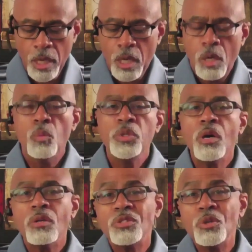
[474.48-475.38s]
We
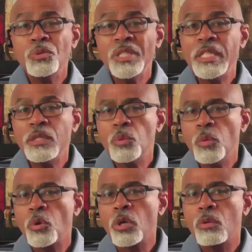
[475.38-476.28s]
also need, when
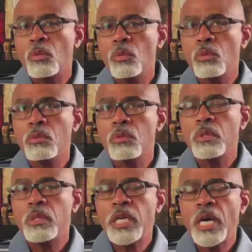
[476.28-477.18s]
we're
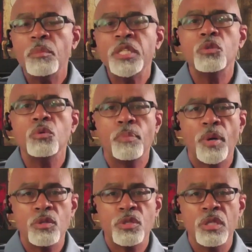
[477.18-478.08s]
coming to a
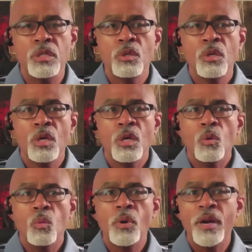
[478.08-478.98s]
person
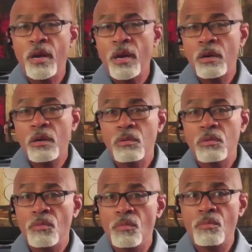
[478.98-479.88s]
where
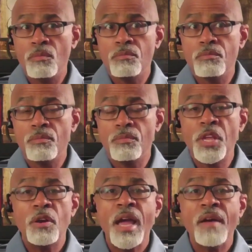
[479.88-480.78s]

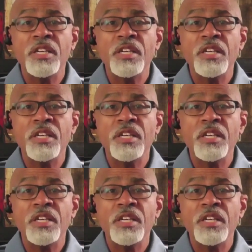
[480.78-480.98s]
they're having a